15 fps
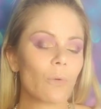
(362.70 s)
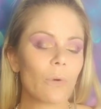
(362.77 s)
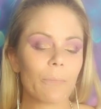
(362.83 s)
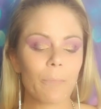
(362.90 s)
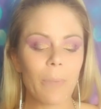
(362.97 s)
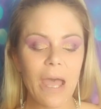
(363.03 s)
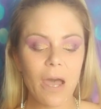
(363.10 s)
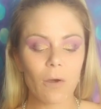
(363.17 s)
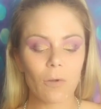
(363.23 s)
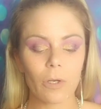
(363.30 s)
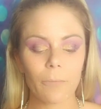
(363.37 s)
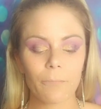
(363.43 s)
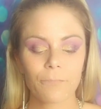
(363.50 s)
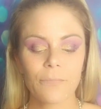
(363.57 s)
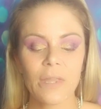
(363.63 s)
it with
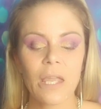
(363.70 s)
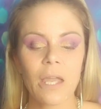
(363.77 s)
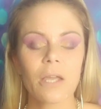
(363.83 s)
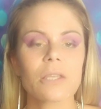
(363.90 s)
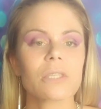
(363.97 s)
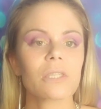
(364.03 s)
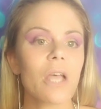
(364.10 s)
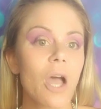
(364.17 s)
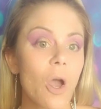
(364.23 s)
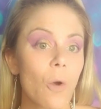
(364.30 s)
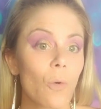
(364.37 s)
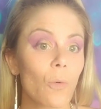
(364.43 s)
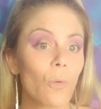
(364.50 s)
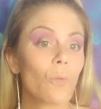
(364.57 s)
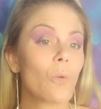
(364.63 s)
powder. So
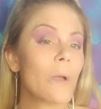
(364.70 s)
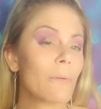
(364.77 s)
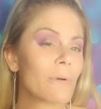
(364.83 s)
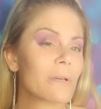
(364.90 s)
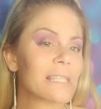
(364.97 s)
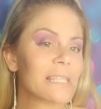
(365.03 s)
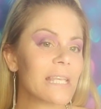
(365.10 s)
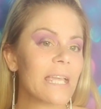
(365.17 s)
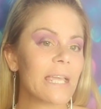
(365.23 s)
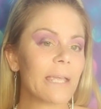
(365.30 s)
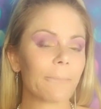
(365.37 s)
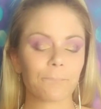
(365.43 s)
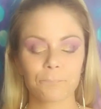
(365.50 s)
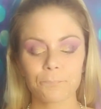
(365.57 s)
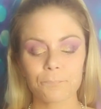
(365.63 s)
we will
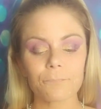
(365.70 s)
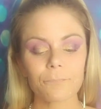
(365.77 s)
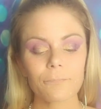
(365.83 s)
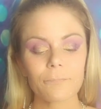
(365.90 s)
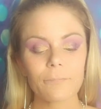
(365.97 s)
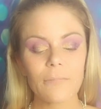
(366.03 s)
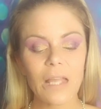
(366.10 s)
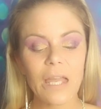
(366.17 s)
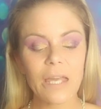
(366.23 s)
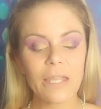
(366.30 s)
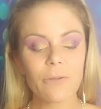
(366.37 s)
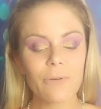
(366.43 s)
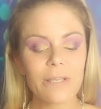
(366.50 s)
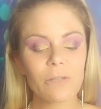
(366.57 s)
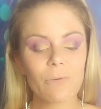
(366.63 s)
see.
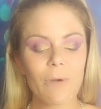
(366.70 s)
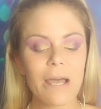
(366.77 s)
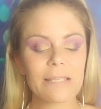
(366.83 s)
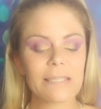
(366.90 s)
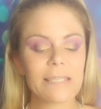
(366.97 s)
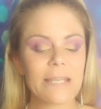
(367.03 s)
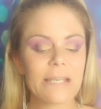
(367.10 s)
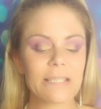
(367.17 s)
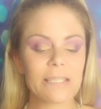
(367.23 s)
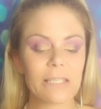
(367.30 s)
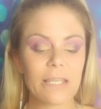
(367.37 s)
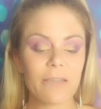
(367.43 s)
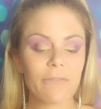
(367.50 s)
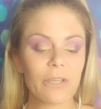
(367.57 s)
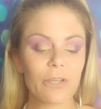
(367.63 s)
And the reason why I say it's
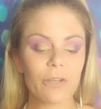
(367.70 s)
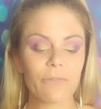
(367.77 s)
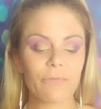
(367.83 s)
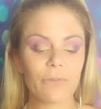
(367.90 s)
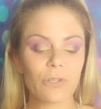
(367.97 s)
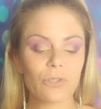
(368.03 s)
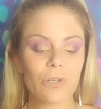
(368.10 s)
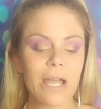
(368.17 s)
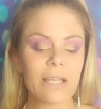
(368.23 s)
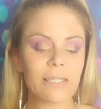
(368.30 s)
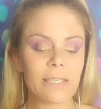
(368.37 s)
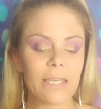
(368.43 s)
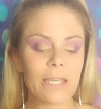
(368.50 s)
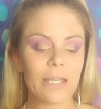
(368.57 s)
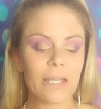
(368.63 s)
even good for dry
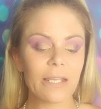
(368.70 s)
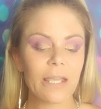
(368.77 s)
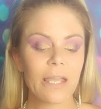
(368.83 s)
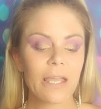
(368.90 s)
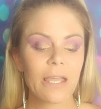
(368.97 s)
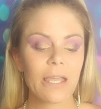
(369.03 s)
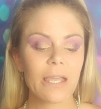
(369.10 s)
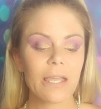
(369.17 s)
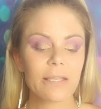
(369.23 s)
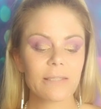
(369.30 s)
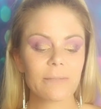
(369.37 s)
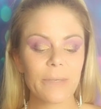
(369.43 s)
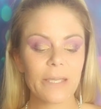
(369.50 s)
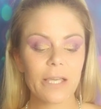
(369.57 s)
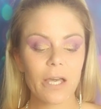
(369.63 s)
skin
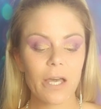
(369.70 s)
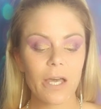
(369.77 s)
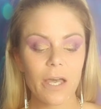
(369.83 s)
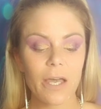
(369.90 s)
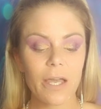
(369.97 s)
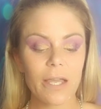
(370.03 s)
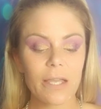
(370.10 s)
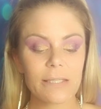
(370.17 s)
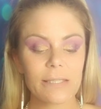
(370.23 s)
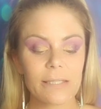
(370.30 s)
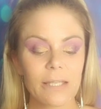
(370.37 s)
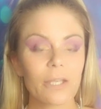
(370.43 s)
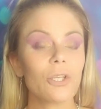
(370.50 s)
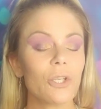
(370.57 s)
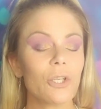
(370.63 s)
is because
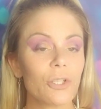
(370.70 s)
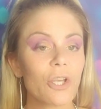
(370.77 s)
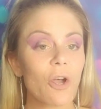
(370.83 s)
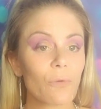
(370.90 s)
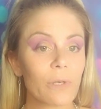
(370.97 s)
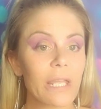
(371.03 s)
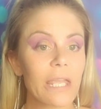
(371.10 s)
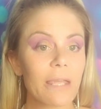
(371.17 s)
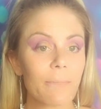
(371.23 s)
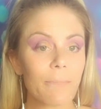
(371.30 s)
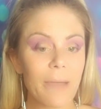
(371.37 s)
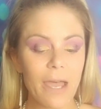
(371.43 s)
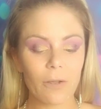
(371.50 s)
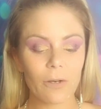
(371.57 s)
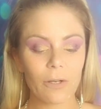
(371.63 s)
you don't need
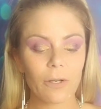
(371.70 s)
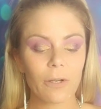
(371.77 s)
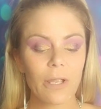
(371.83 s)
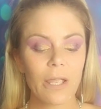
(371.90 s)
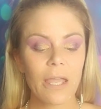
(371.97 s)
powder.